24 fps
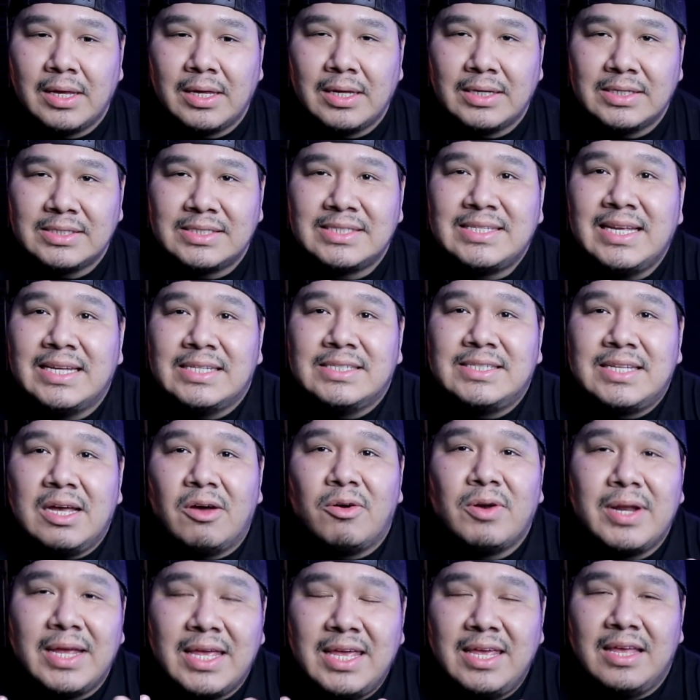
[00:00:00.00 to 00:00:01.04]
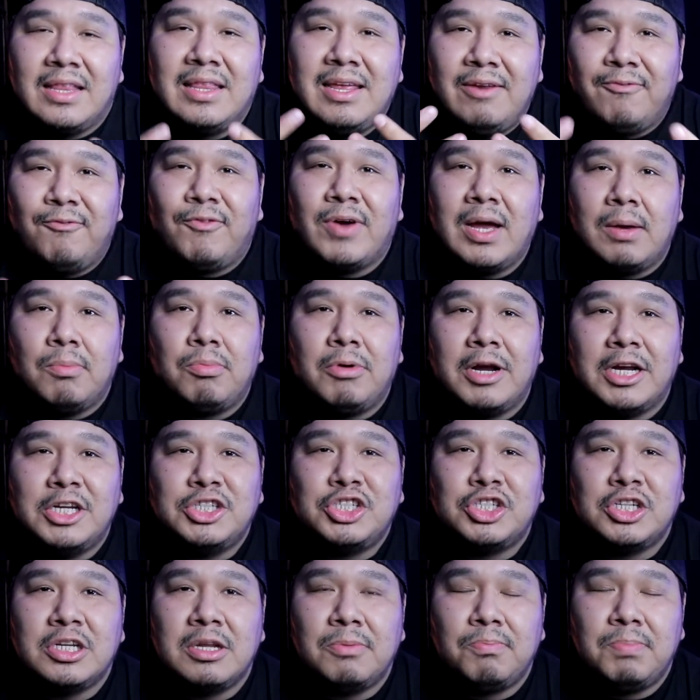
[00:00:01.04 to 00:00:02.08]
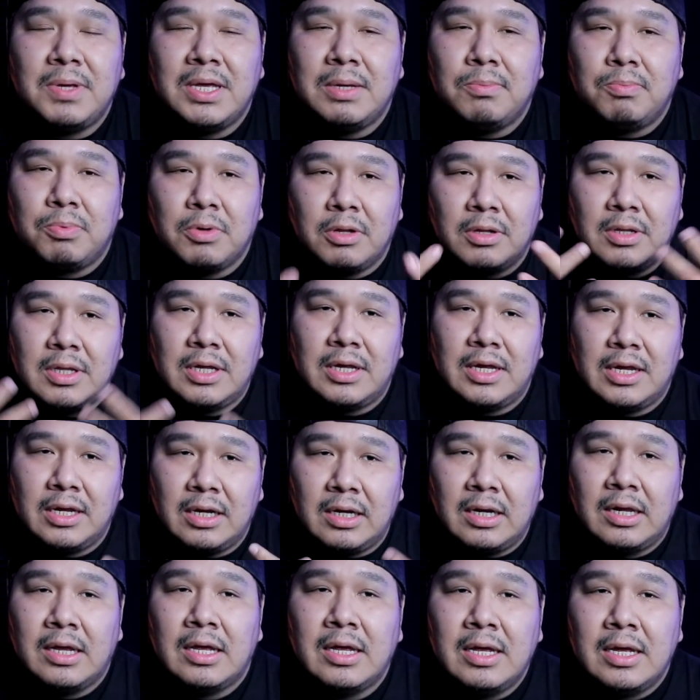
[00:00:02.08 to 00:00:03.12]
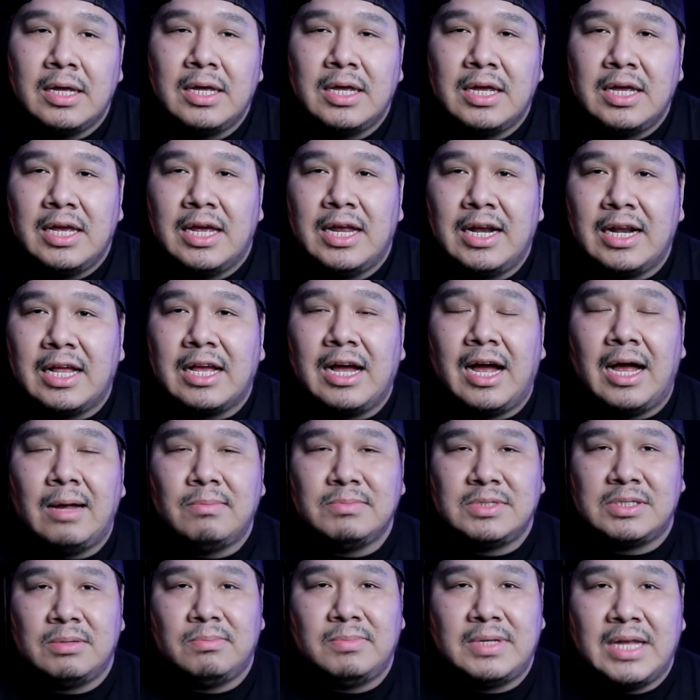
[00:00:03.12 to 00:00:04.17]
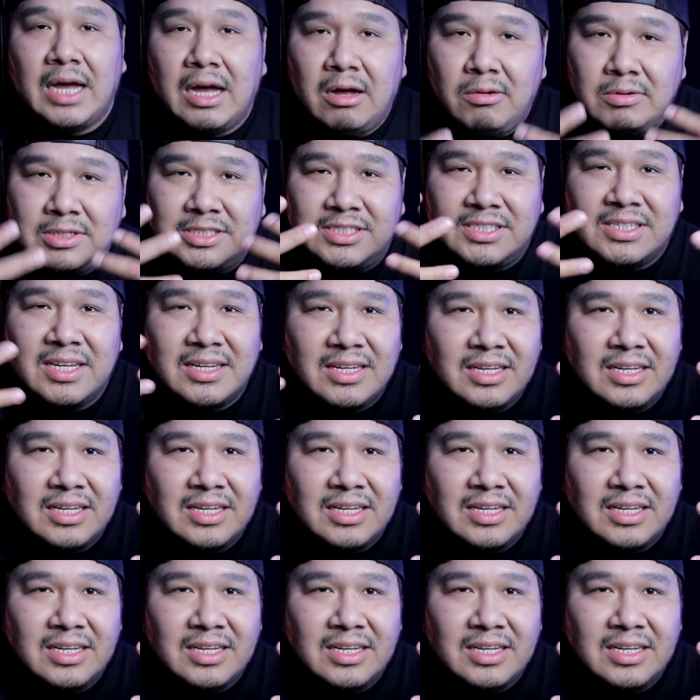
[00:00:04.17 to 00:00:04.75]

Sends out a healing vibration to people and calms them down.